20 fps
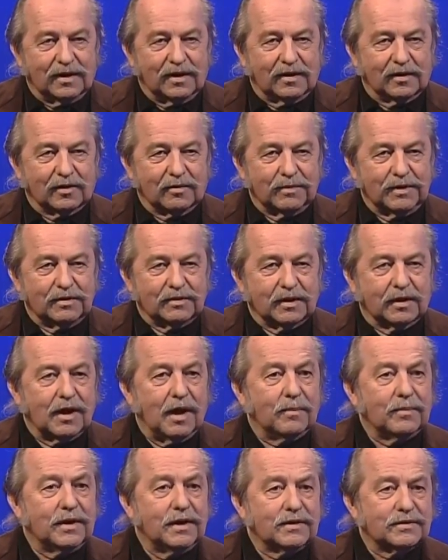are going to be a
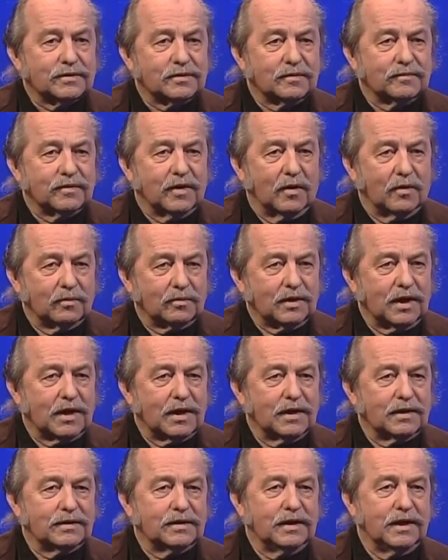combination of
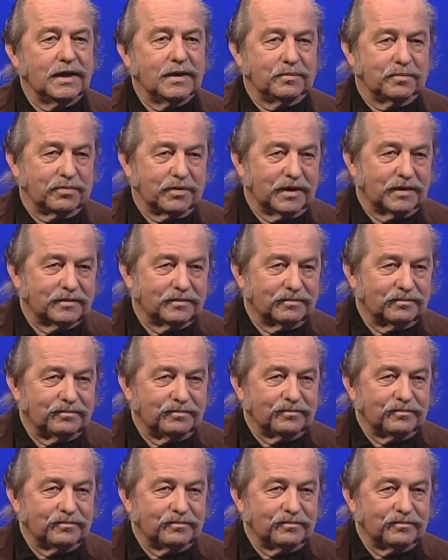online and print